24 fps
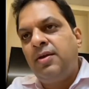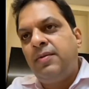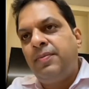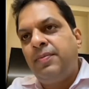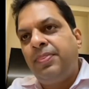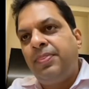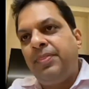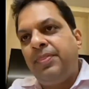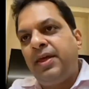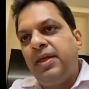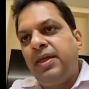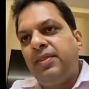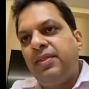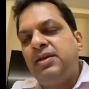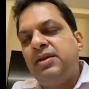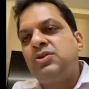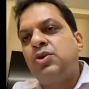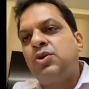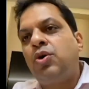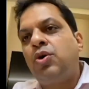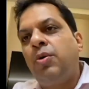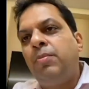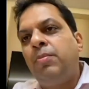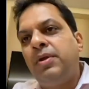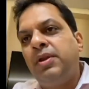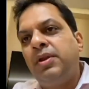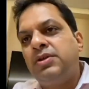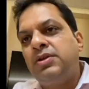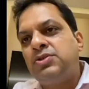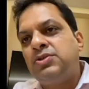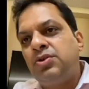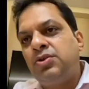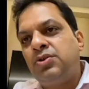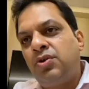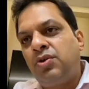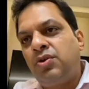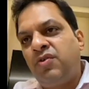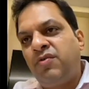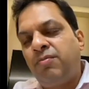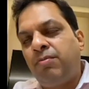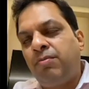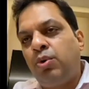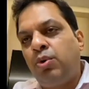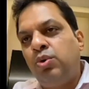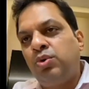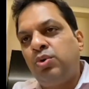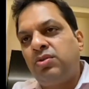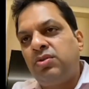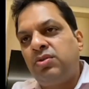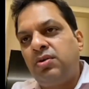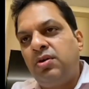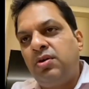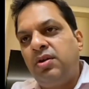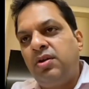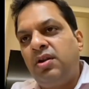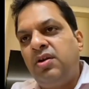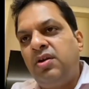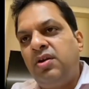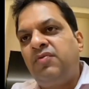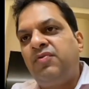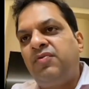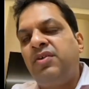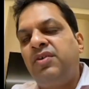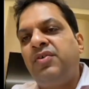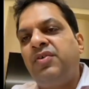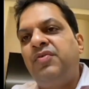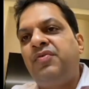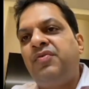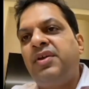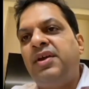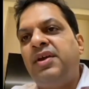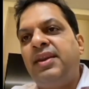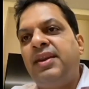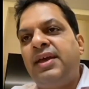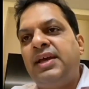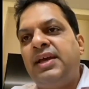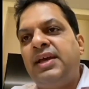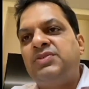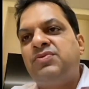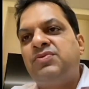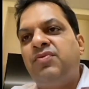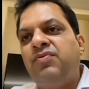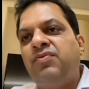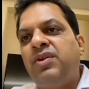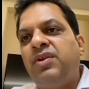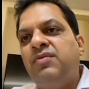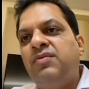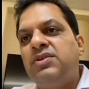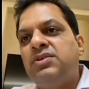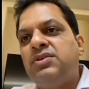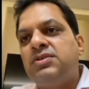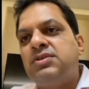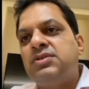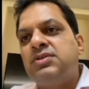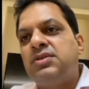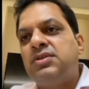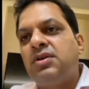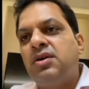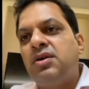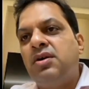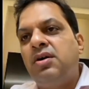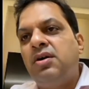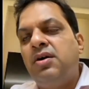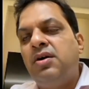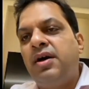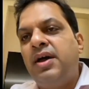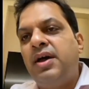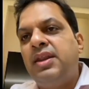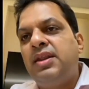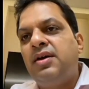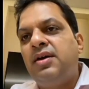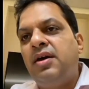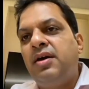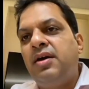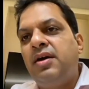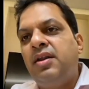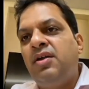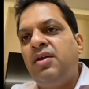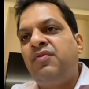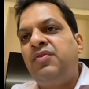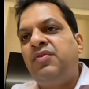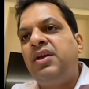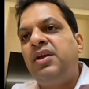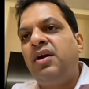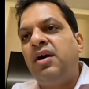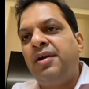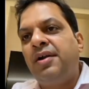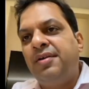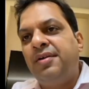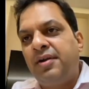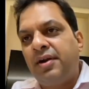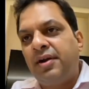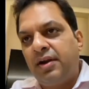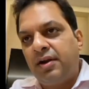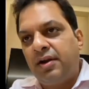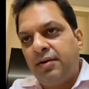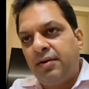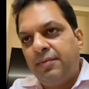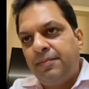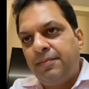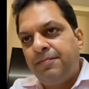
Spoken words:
Then there's a combination of both Nifty 50 and next 50, which is a Nifty 100.